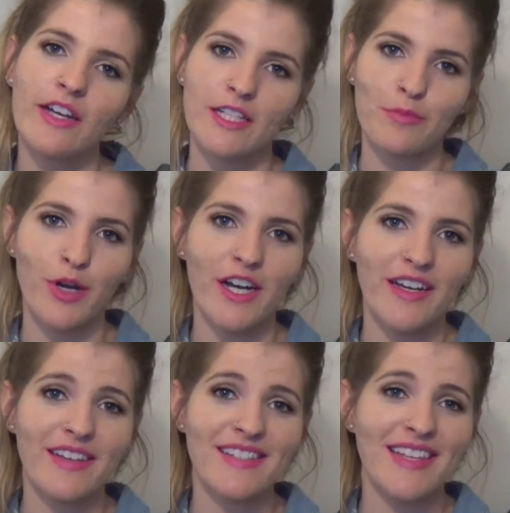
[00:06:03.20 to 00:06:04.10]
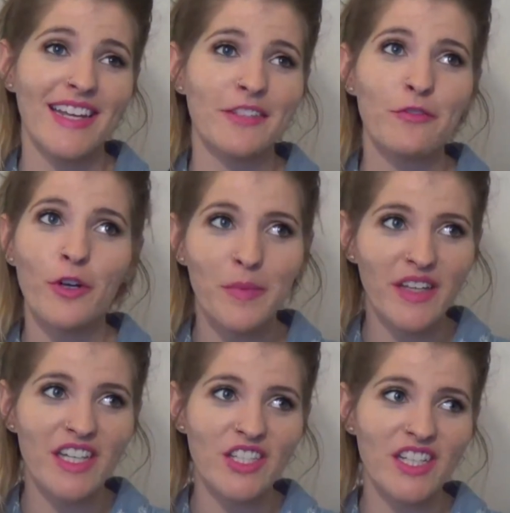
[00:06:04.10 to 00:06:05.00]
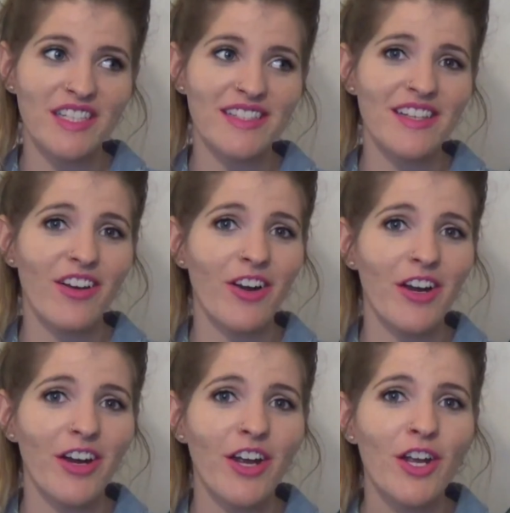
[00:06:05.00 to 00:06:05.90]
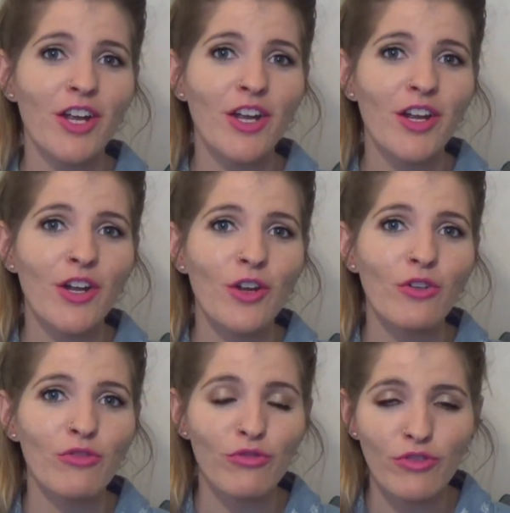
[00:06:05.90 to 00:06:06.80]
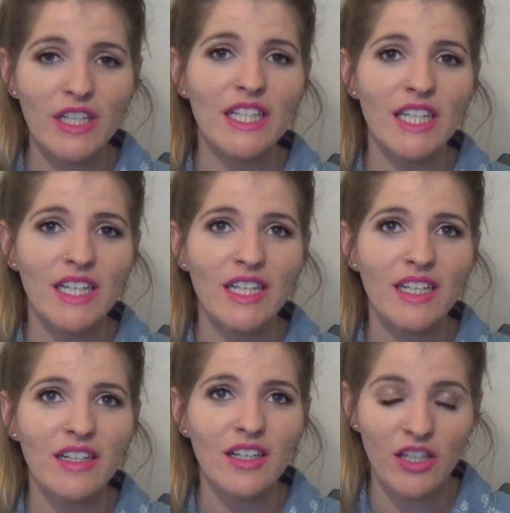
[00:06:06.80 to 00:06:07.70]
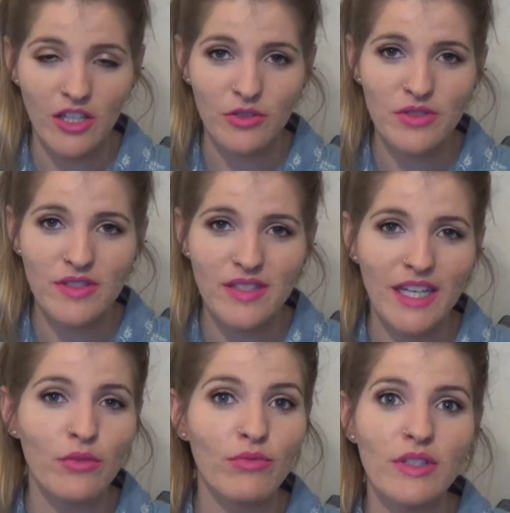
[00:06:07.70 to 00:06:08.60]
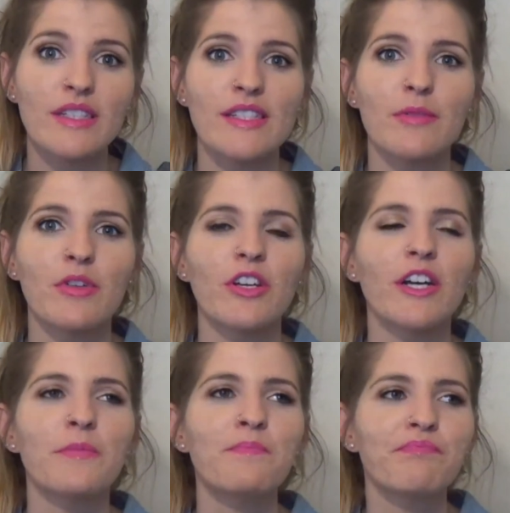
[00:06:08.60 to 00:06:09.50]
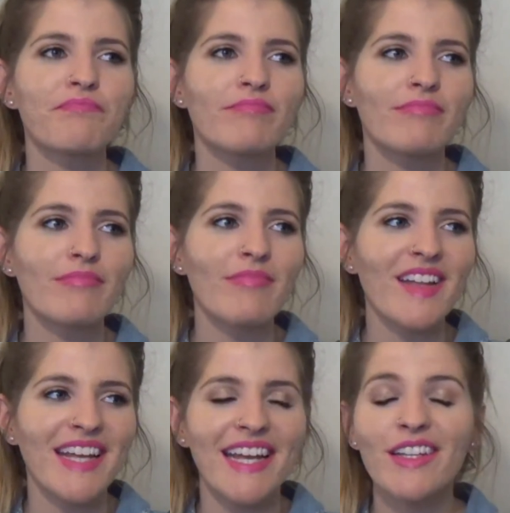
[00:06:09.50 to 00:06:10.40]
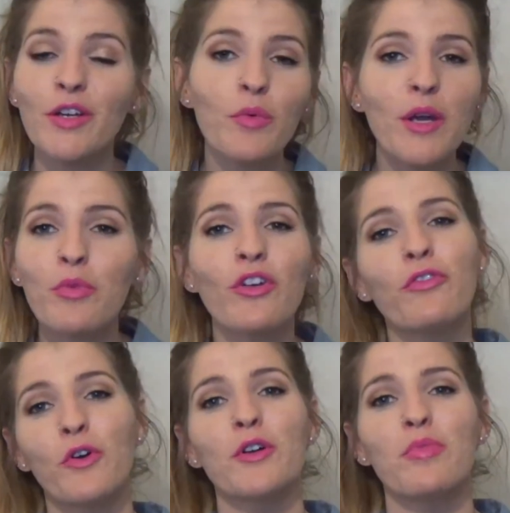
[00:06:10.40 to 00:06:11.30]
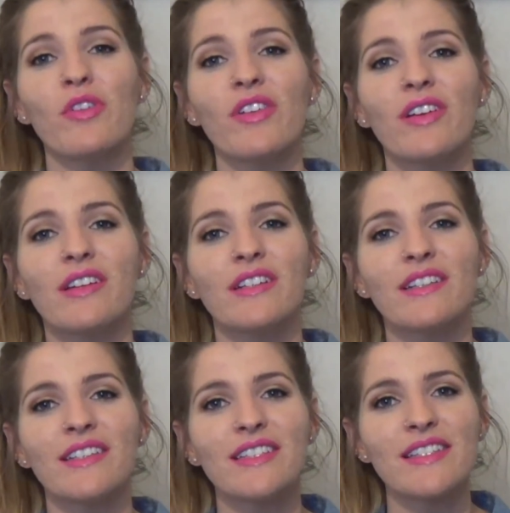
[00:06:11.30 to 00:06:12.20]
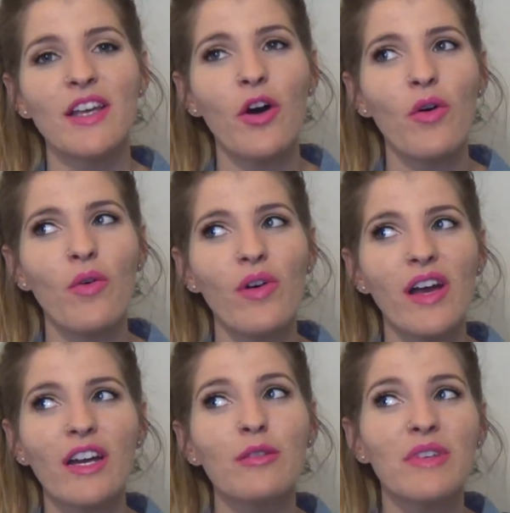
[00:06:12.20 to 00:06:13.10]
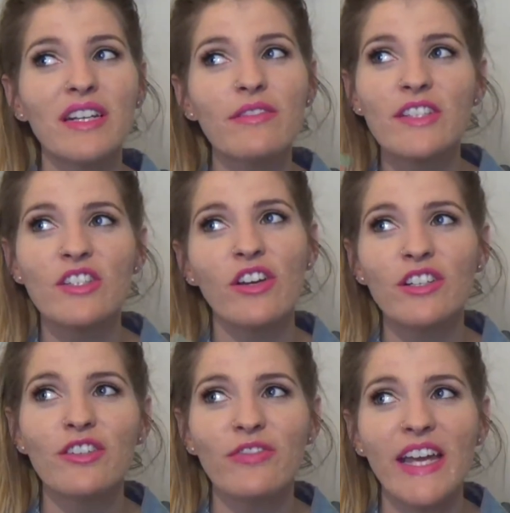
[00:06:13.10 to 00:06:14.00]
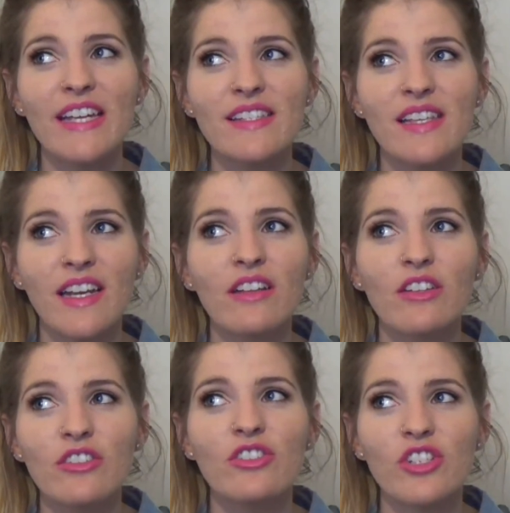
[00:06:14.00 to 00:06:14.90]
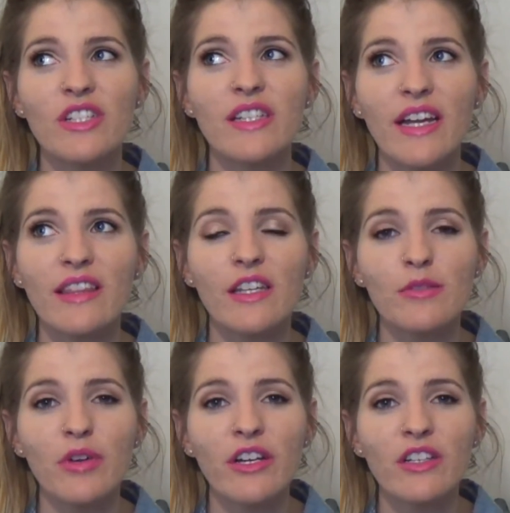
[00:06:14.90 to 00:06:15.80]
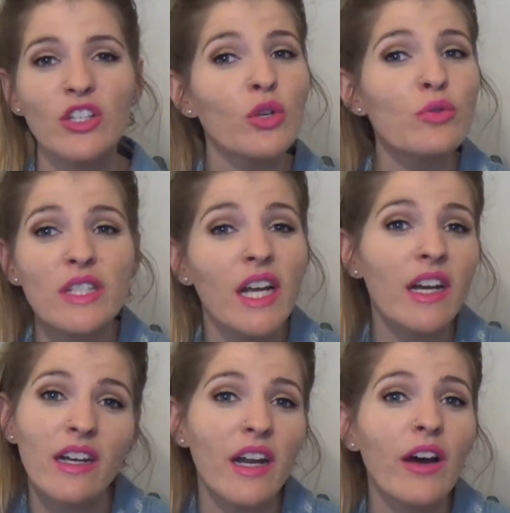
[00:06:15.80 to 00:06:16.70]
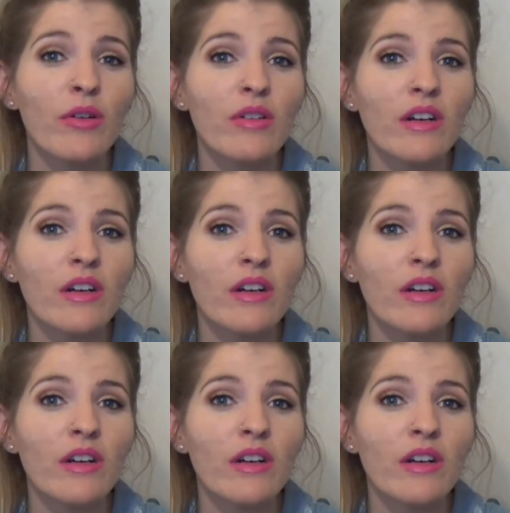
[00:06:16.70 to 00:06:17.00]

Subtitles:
end products, and the formulations are really close, like really similar, and they're way more affordable. So, and I mean, if it's on your face and it looks just like the other product, who's gonna know?